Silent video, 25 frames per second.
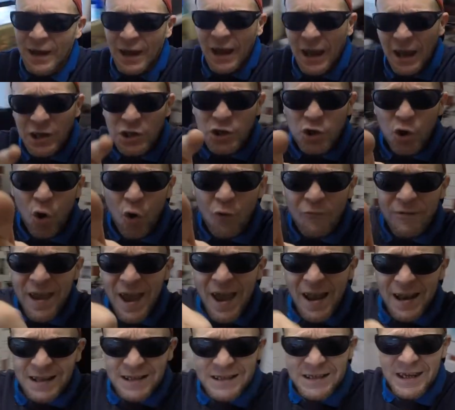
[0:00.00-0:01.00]
It's your
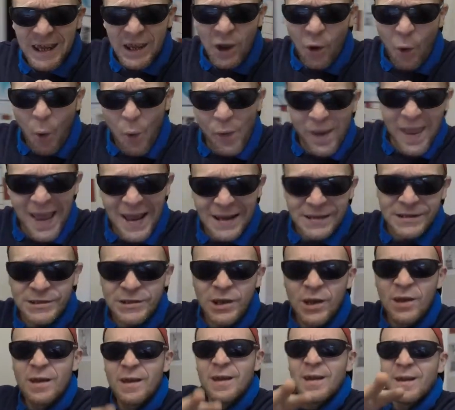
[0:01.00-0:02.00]
reality. Oh
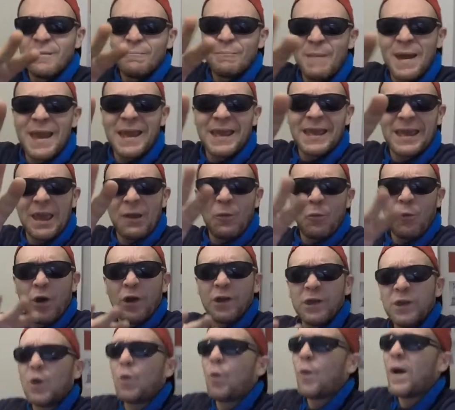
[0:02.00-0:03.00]
yes! Make it
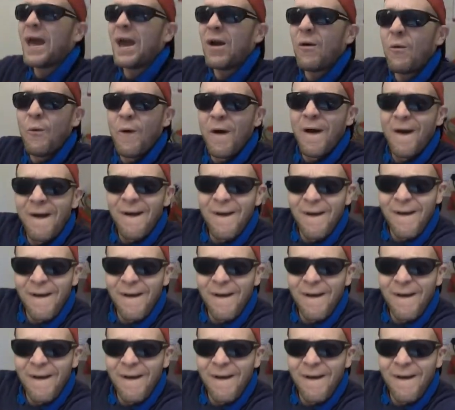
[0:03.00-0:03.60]
what you will.